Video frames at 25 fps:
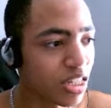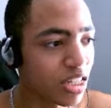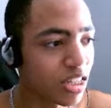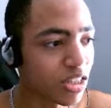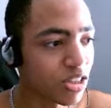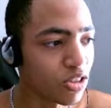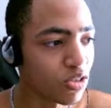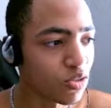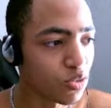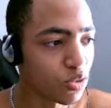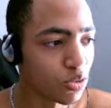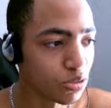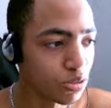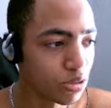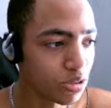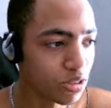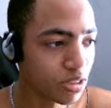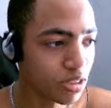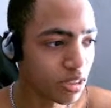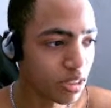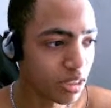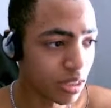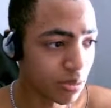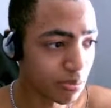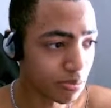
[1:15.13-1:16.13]
the runes
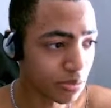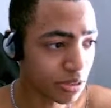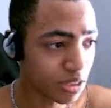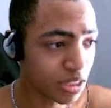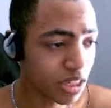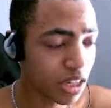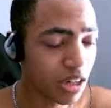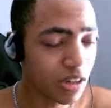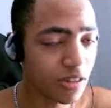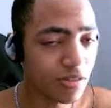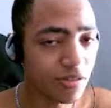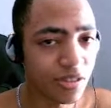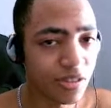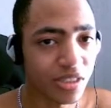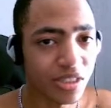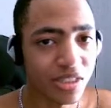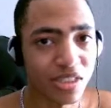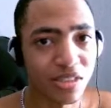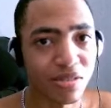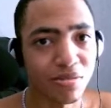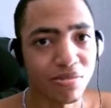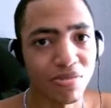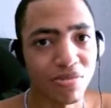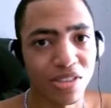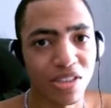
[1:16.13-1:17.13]
themselves
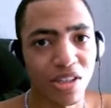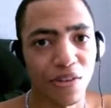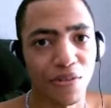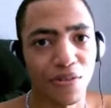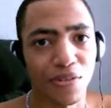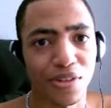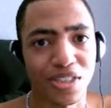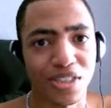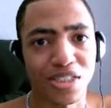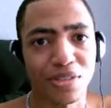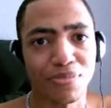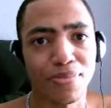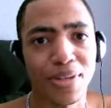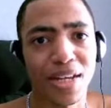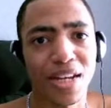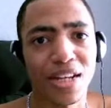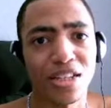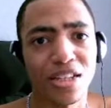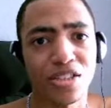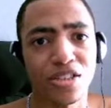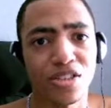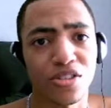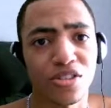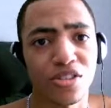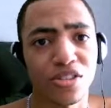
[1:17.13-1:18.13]
seem
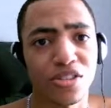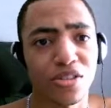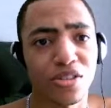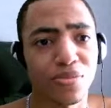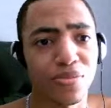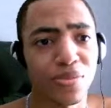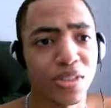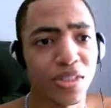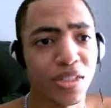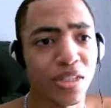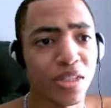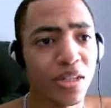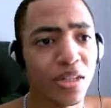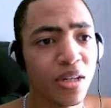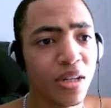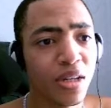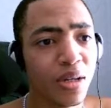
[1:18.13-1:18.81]
self-explanatory to me,